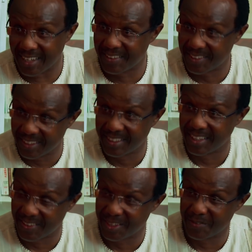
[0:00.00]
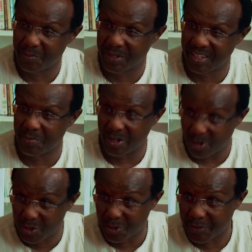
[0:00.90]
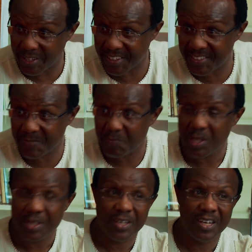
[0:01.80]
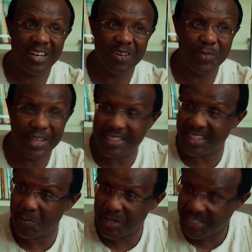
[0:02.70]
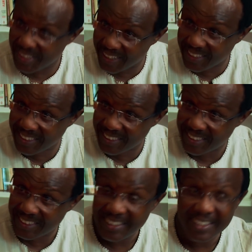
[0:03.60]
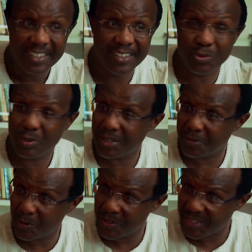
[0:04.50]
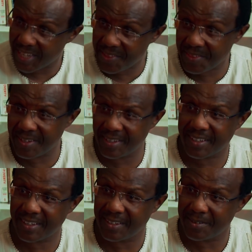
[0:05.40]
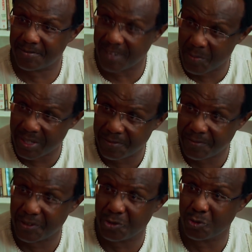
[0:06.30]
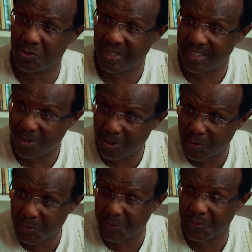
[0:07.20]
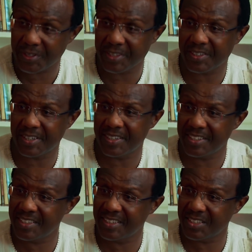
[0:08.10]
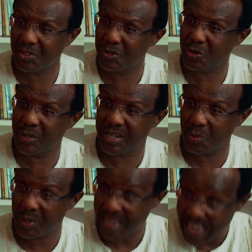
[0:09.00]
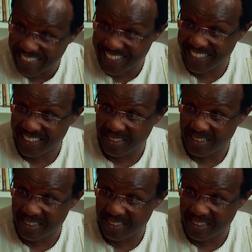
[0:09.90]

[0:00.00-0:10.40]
I think here they even meant their biological fathers, made some mistakes, and we have all these ethnic and family feuds and all sorts of things, and this thing is going to end with us.